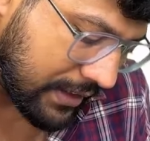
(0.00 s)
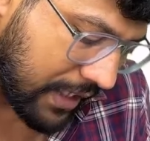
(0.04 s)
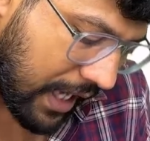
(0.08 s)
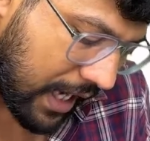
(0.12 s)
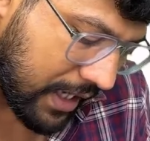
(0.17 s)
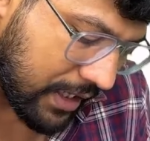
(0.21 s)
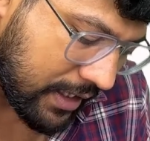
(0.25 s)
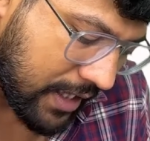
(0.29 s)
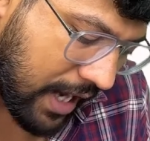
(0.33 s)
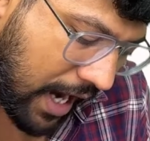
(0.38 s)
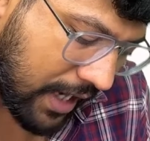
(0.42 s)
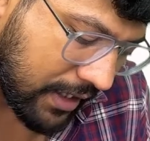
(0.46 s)

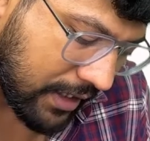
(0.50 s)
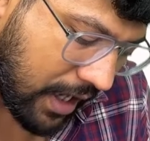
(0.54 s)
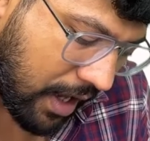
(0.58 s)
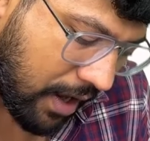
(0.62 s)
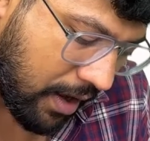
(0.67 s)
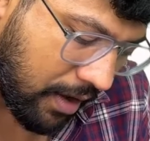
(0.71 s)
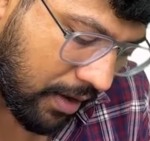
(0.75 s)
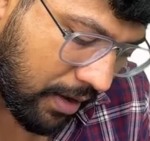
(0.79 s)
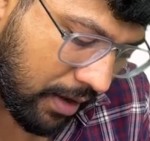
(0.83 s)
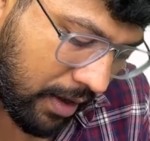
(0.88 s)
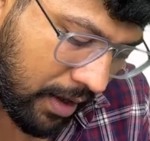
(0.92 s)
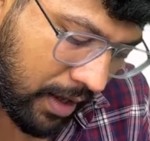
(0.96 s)
and
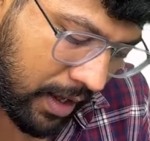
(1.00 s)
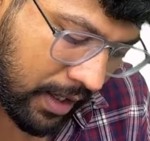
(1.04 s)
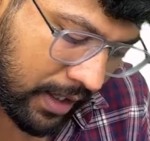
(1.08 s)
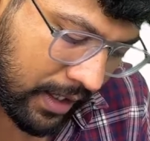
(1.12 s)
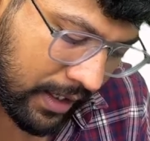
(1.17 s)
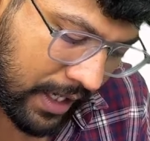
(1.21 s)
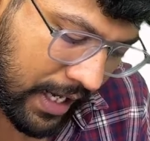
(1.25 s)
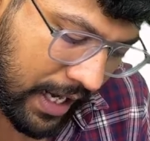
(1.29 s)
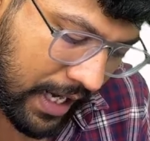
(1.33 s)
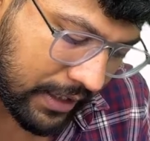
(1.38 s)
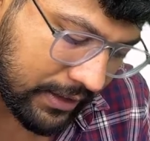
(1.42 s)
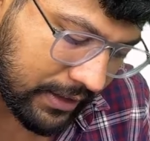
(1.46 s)
data
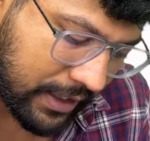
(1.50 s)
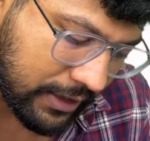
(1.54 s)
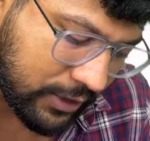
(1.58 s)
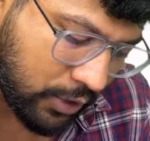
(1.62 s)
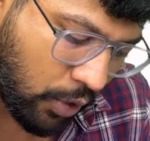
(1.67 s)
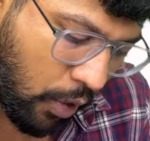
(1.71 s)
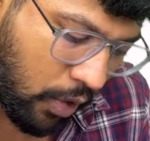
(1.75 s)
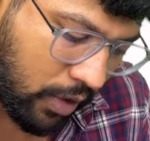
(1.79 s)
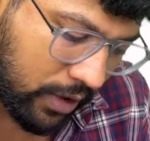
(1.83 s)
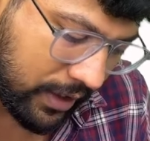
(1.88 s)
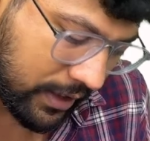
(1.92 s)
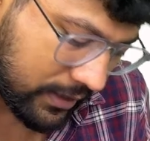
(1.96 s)
creations.
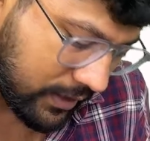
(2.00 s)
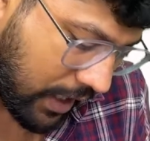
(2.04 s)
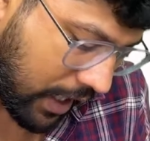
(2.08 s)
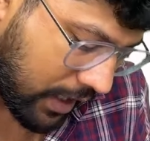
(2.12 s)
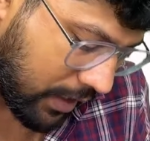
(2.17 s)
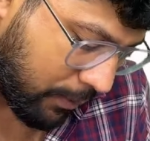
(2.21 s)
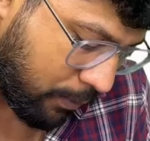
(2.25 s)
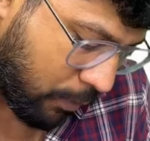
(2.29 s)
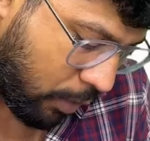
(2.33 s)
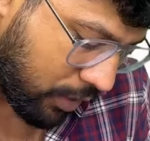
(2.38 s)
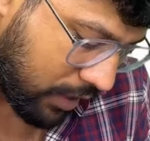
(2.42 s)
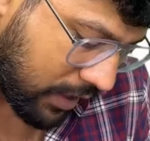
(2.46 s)
All these are
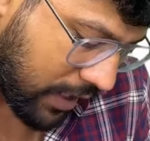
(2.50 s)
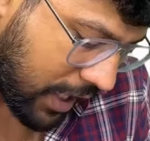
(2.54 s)
important